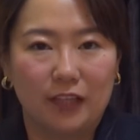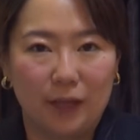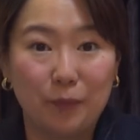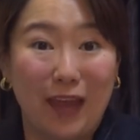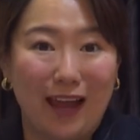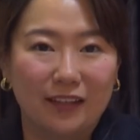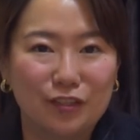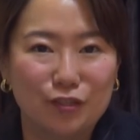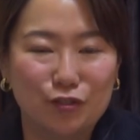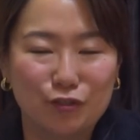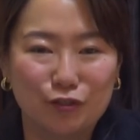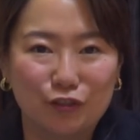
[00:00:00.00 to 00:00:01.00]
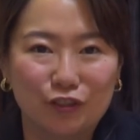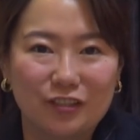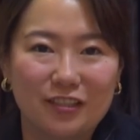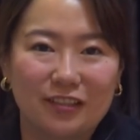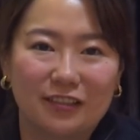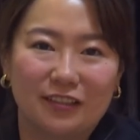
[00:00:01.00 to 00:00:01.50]
can be
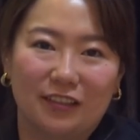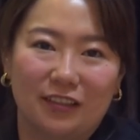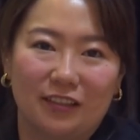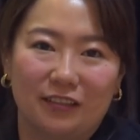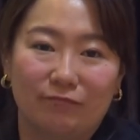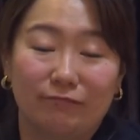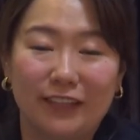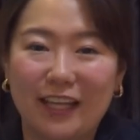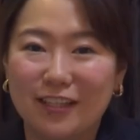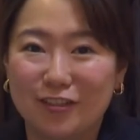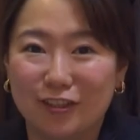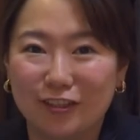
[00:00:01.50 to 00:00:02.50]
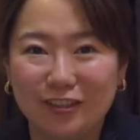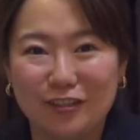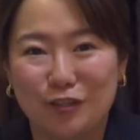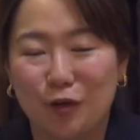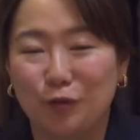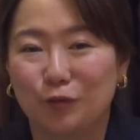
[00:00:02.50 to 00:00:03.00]
understood later,
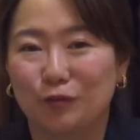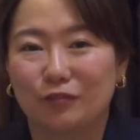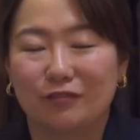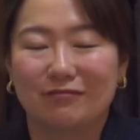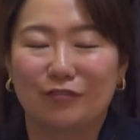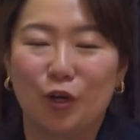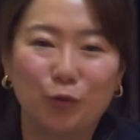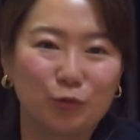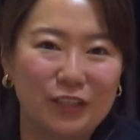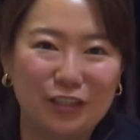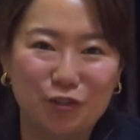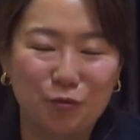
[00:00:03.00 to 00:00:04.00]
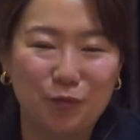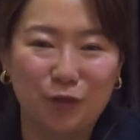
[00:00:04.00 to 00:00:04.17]
so there